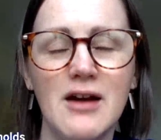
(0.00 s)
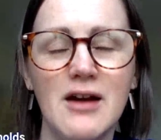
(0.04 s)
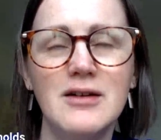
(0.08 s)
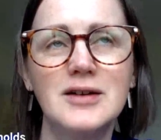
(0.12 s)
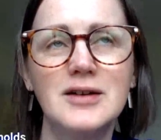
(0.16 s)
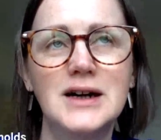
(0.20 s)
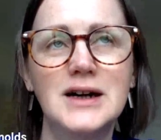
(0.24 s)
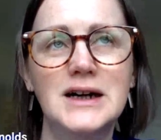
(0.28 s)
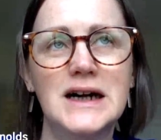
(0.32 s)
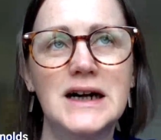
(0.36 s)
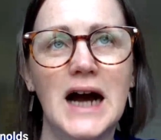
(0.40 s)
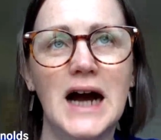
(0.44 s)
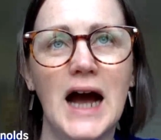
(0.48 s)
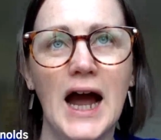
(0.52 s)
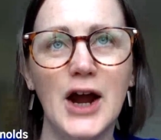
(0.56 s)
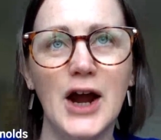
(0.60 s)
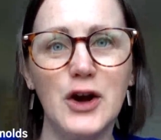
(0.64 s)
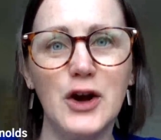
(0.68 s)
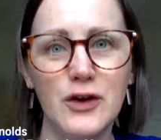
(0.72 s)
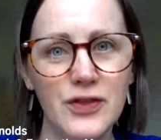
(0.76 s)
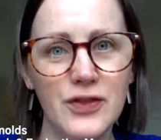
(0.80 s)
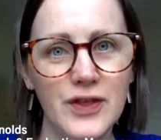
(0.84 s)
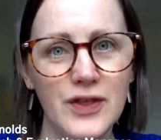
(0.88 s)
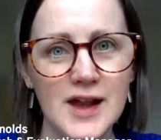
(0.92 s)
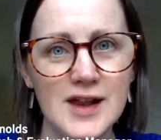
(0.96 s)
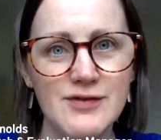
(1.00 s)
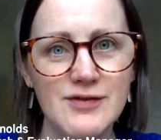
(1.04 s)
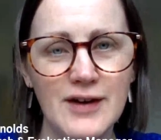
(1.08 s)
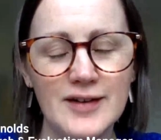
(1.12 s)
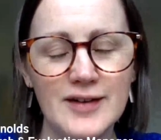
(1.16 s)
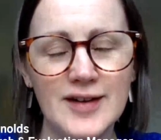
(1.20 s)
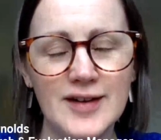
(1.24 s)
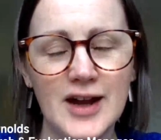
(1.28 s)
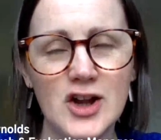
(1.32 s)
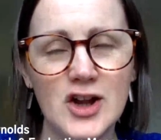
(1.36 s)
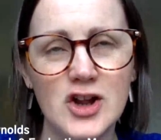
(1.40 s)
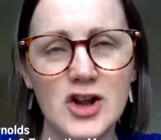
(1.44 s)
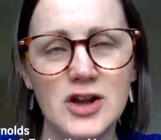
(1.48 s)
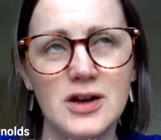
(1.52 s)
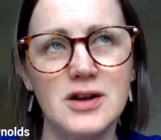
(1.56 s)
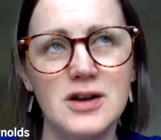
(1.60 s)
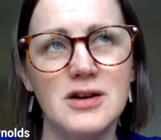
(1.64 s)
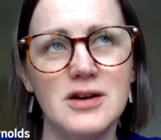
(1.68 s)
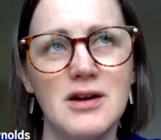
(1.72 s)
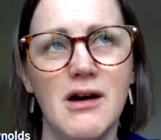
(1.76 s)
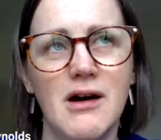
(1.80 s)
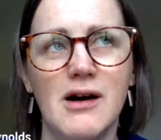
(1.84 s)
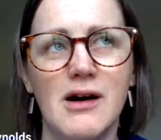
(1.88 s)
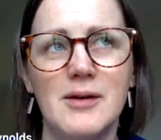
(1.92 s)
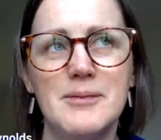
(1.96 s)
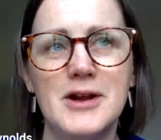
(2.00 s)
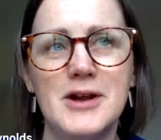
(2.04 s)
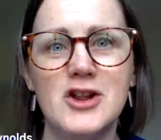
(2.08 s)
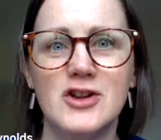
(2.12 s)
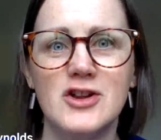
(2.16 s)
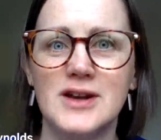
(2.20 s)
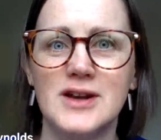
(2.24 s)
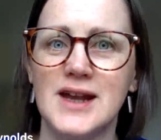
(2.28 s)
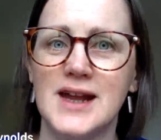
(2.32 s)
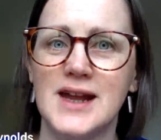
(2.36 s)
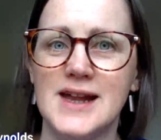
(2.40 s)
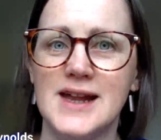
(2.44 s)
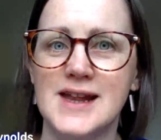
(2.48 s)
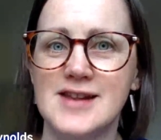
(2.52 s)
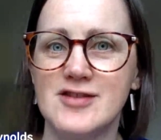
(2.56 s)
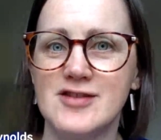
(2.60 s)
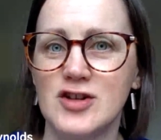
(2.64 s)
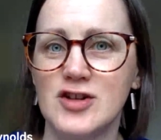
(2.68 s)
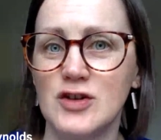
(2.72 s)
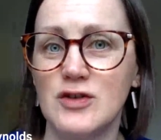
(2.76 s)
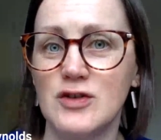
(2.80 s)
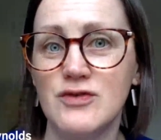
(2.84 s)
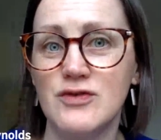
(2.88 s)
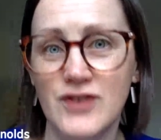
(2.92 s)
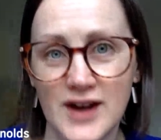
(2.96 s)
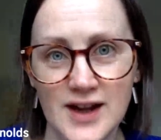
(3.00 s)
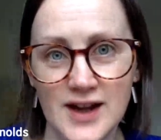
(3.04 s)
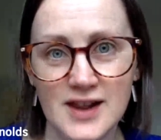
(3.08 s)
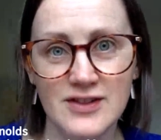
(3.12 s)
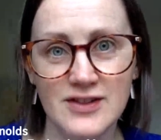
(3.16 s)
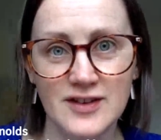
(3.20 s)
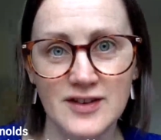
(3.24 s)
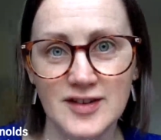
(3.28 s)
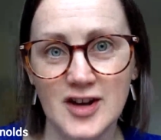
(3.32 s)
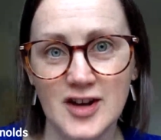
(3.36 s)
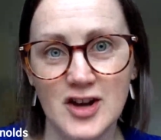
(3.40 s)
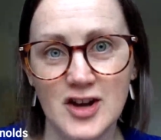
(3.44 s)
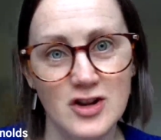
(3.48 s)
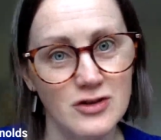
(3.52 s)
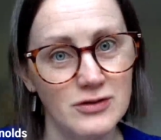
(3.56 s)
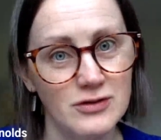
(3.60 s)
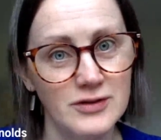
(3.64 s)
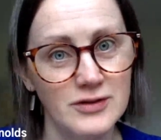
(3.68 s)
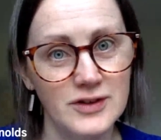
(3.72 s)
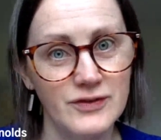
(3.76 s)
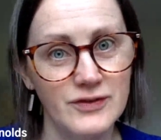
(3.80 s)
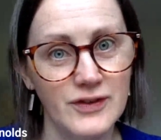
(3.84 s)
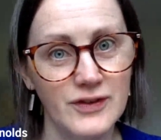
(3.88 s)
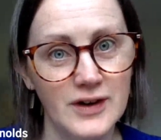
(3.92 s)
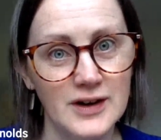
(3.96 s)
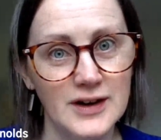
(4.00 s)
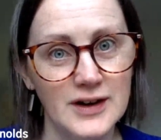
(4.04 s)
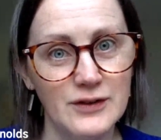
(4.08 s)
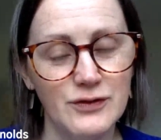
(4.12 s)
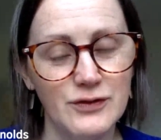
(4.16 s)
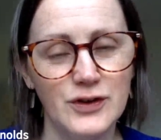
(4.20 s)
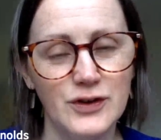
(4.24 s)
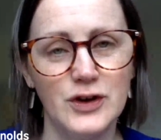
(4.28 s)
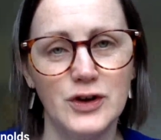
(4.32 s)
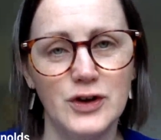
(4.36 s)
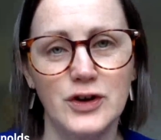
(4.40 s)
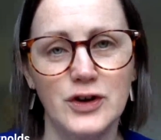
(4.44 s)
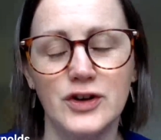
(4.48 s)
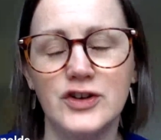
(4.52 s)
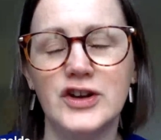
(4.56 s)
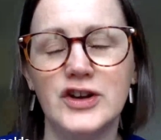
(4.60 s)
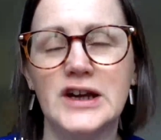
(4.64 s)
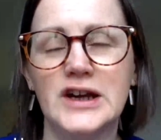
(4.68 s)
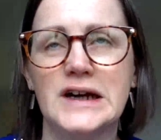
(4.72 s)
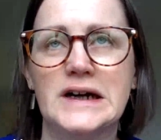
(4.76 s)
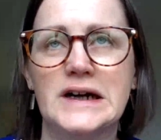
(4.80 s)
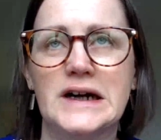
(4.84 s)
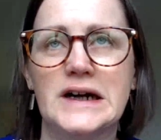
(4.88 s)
So at Good Things Foundation, our mission is to fix the digital divide for good.